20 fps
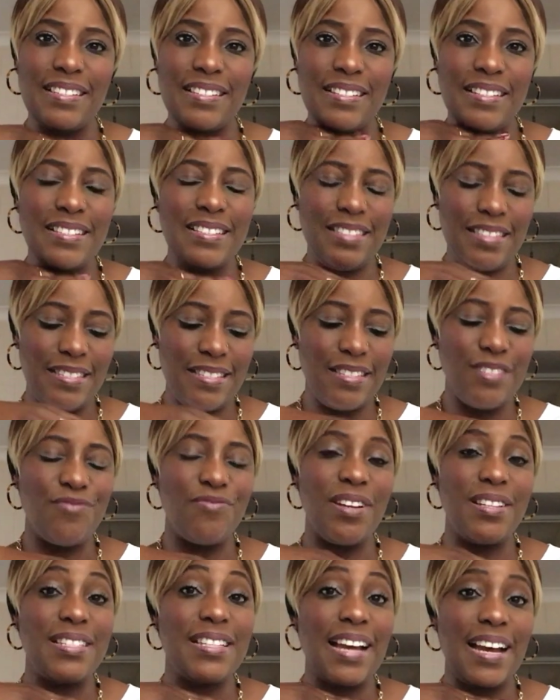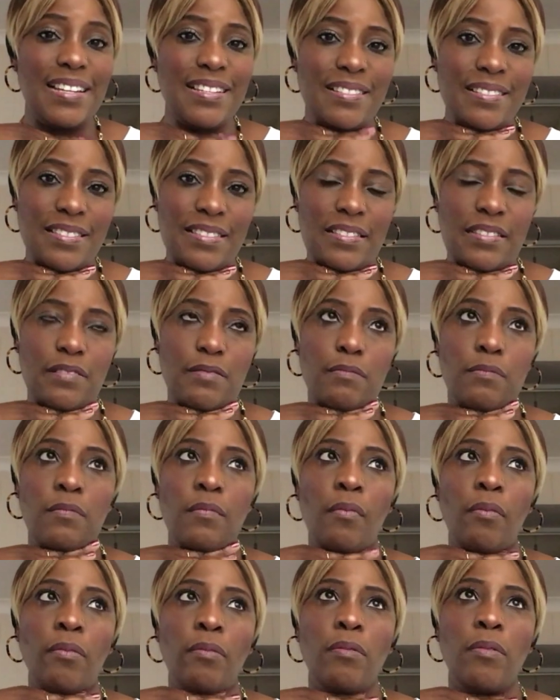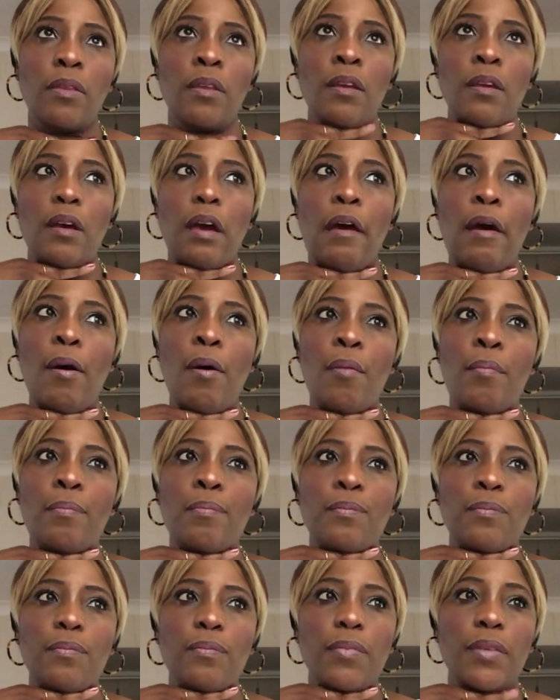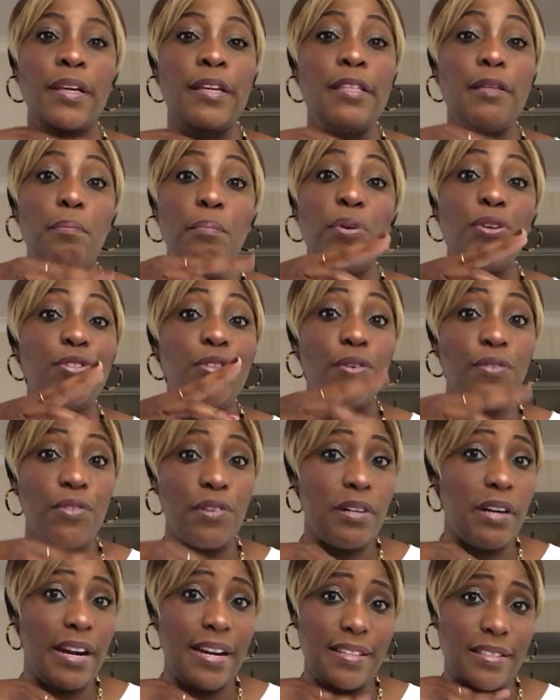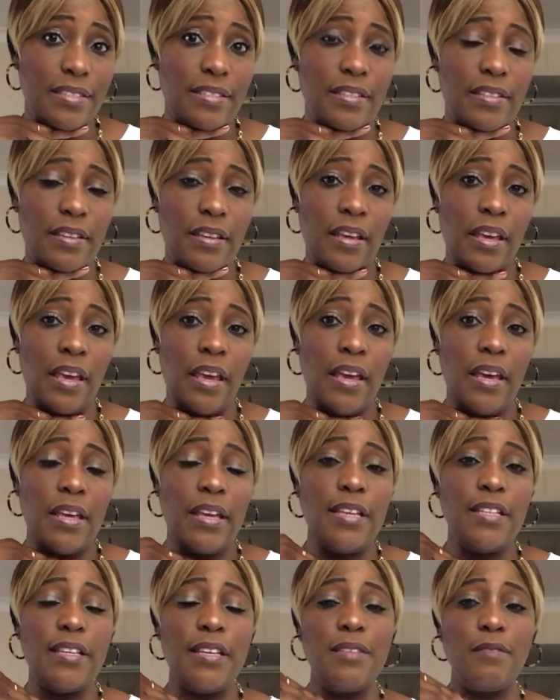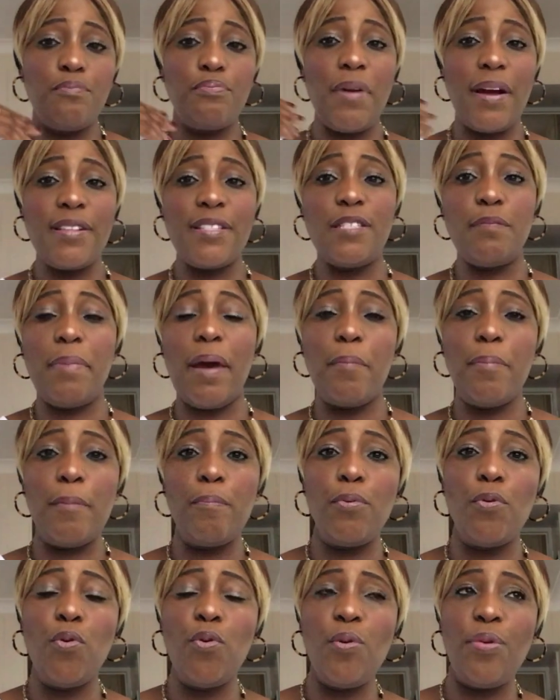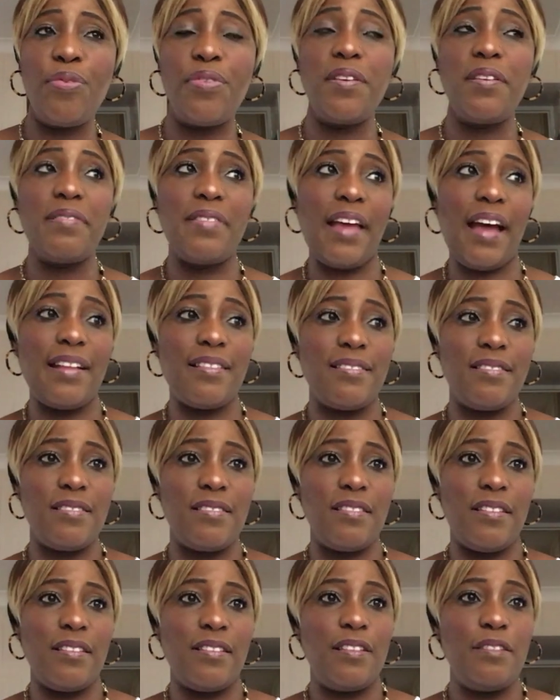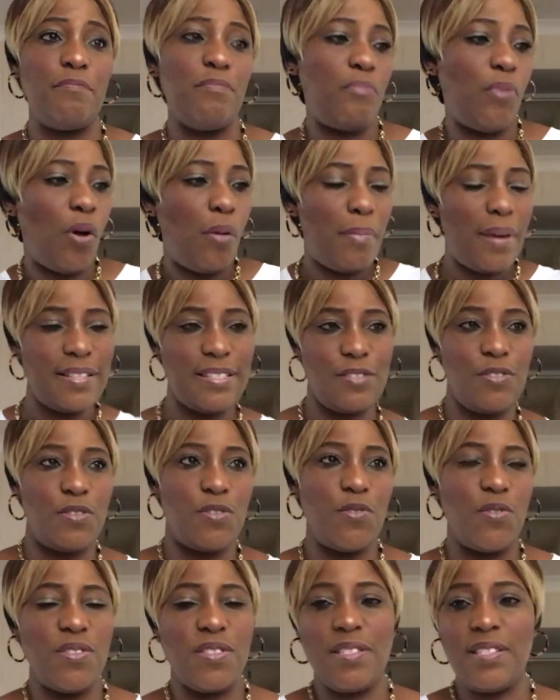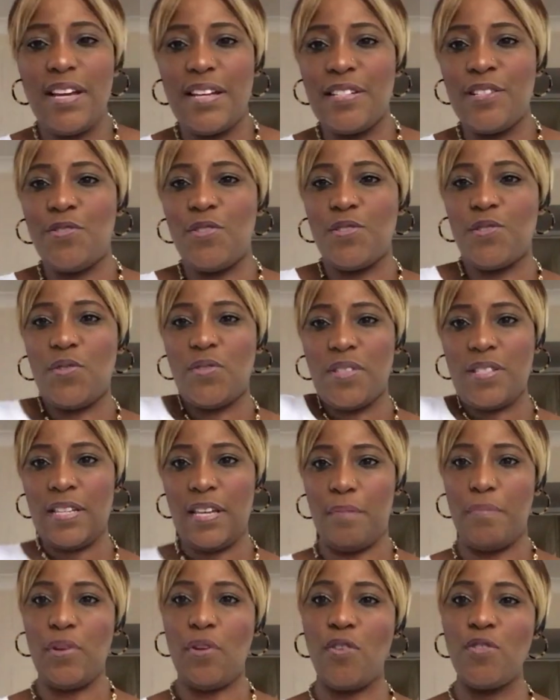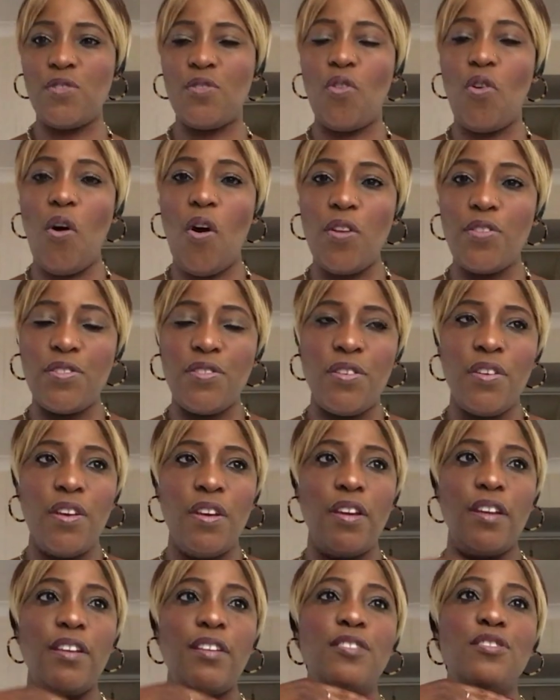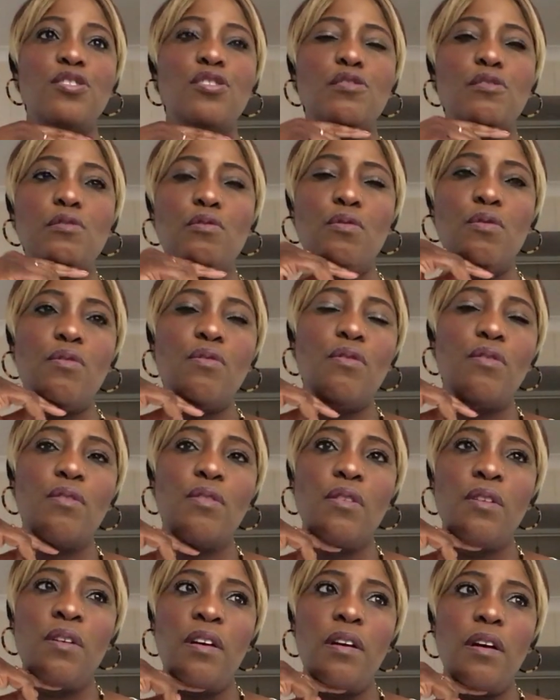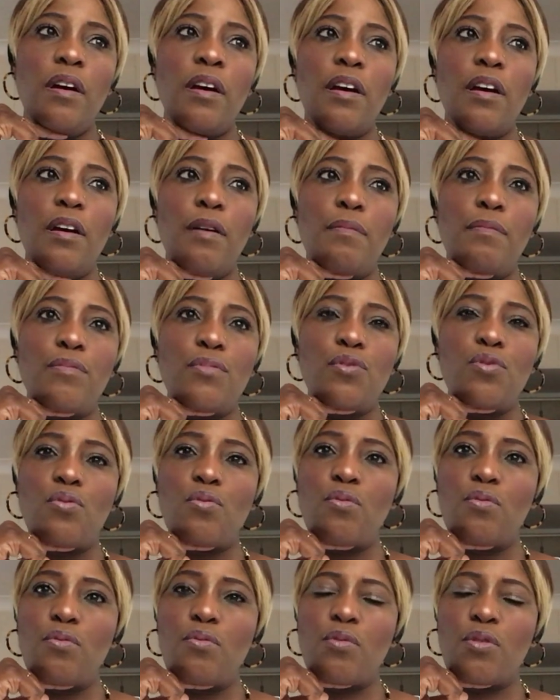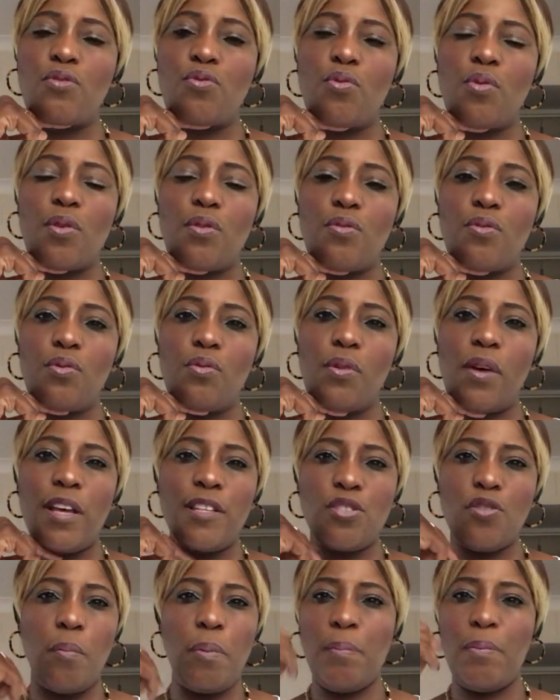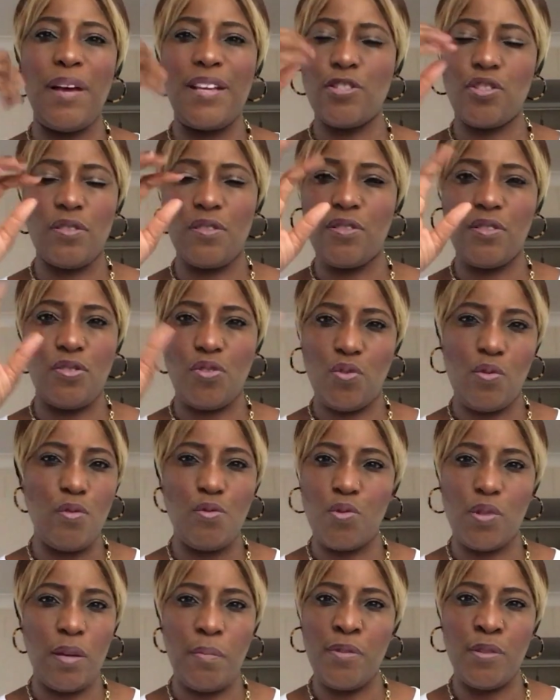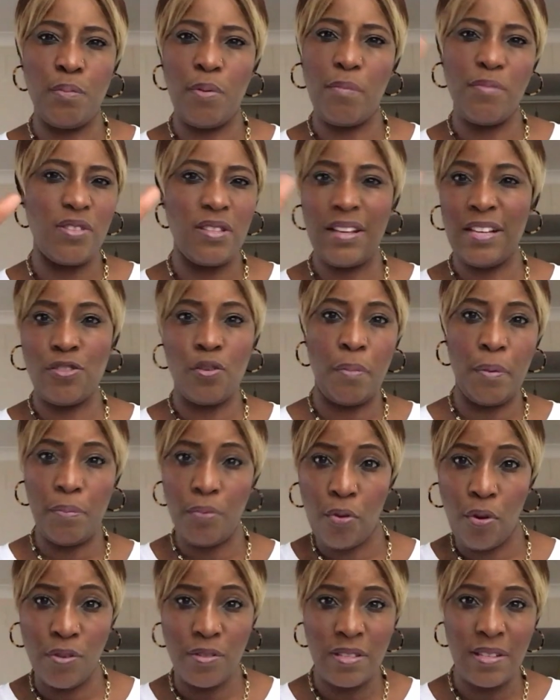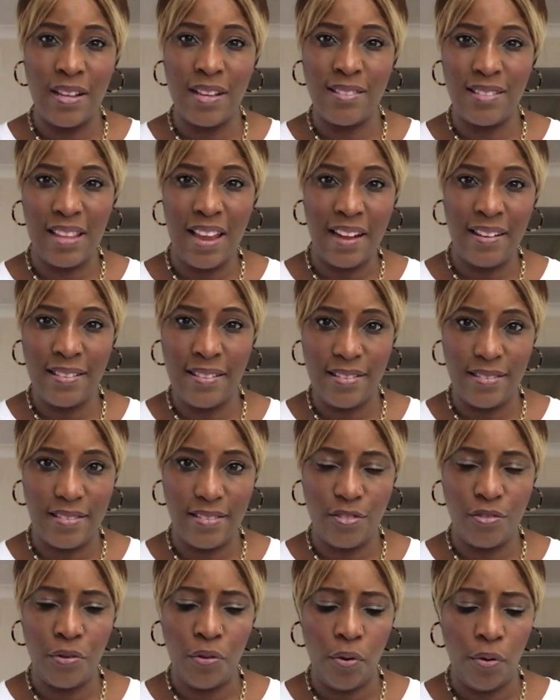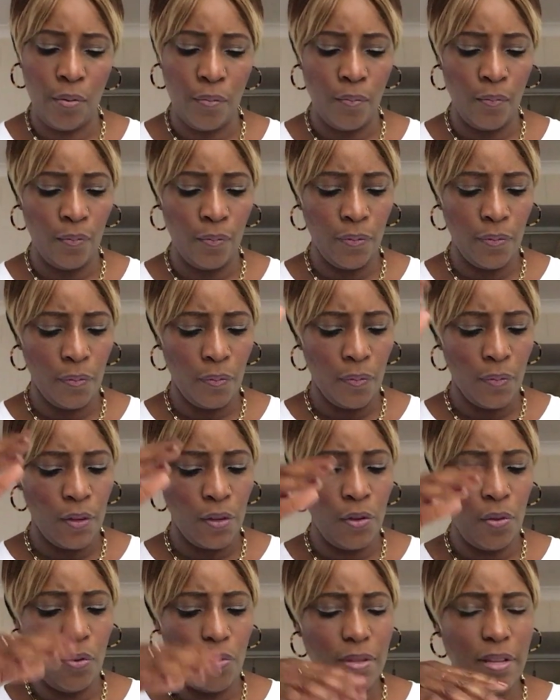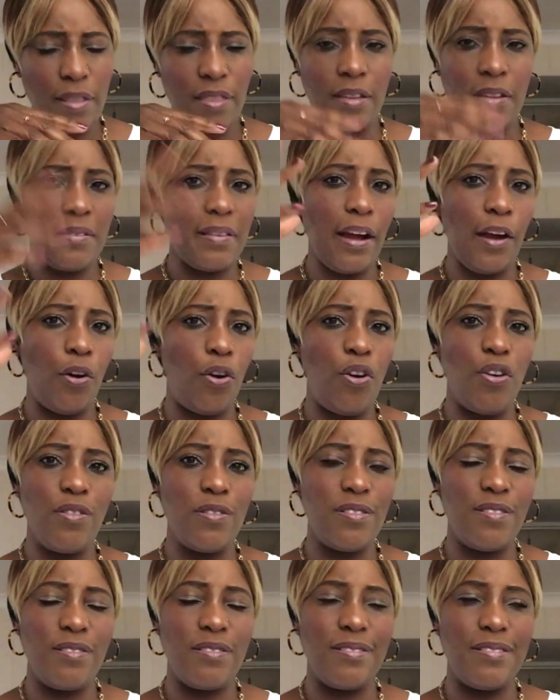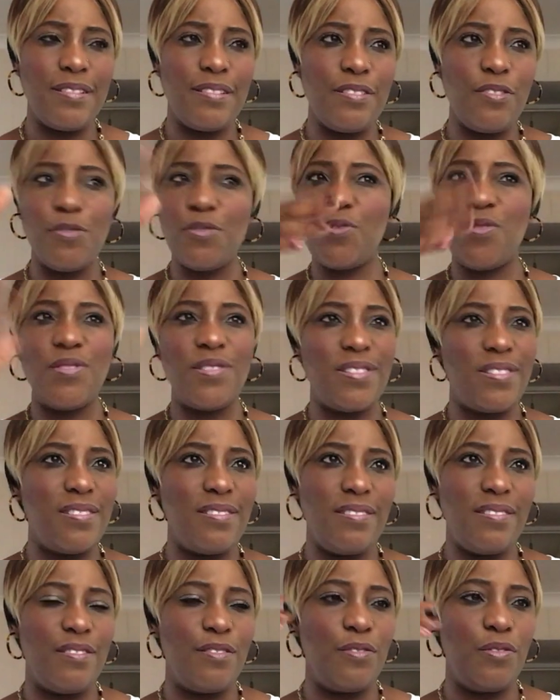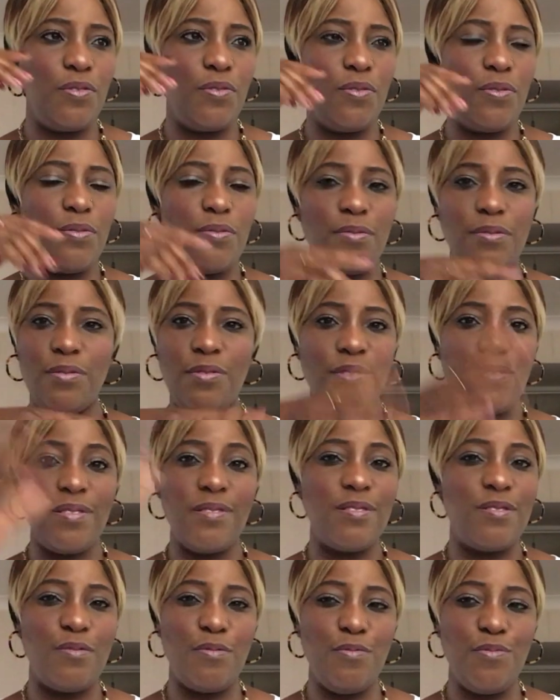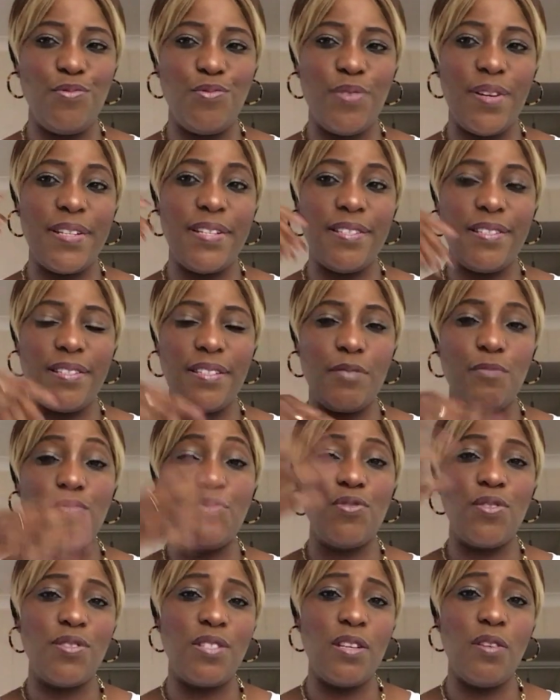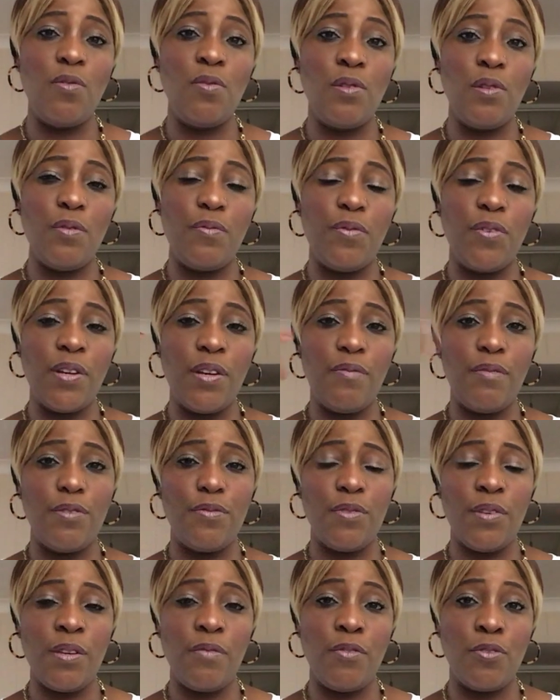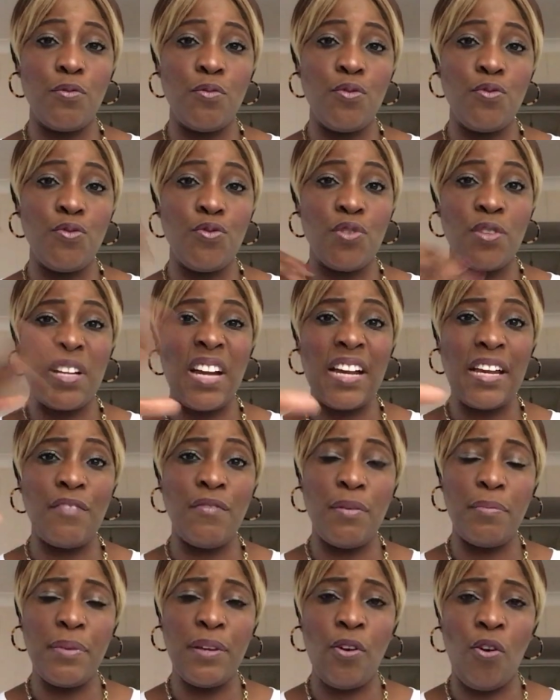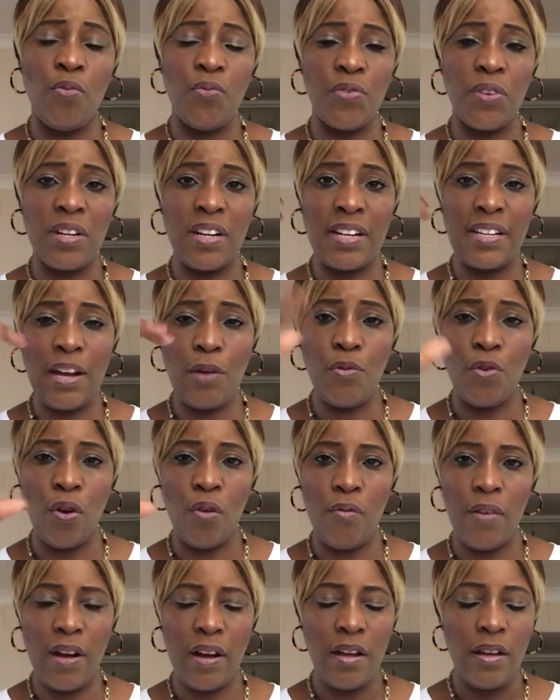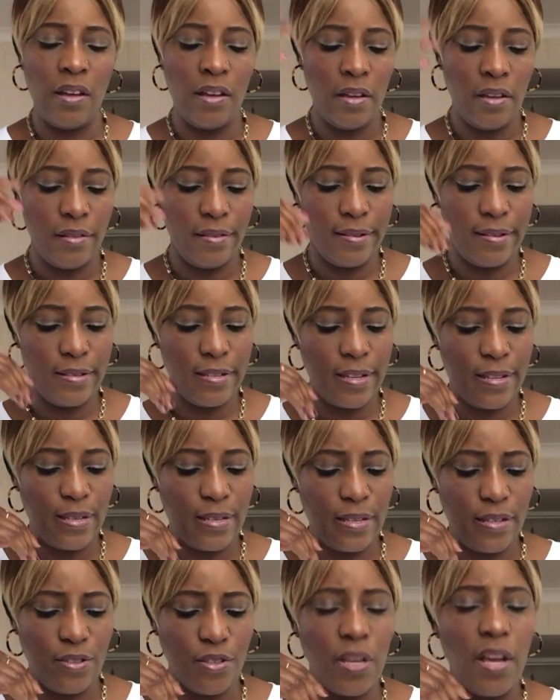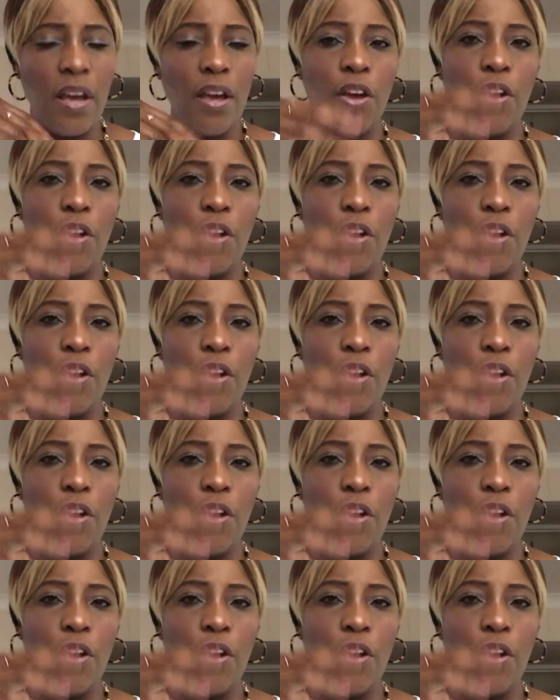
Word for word: This is this rascality um in the body of Christ is practiced by people who think that the Almighty does not see and He does not hear because God is slow um, to to to as some people slow to keep His promises. As some people consider slackness, you know, you know they think that God He does not see, you know, He doesn't He won't do anything. We'll just say, "Oh Lord, forgive us, forgive us." We we'll go to church and give a big offering, and that will cover their, their sins.